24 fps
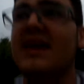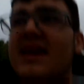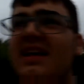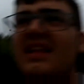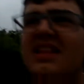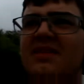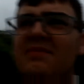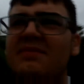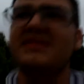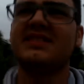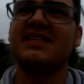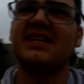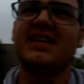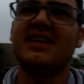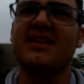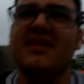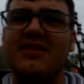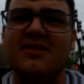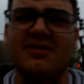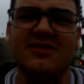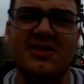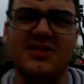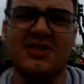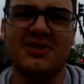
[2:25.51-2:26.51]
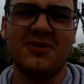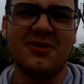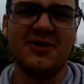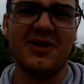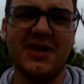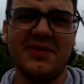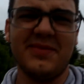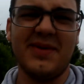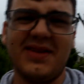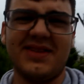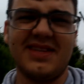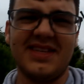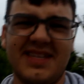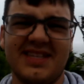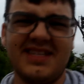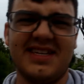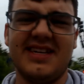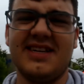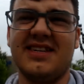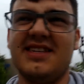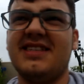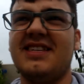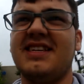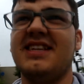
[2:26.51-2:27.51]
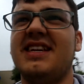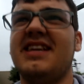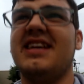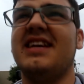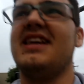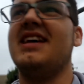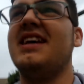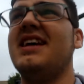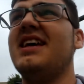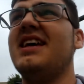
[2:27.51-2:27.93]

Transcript: let me tell you a little story about this here city.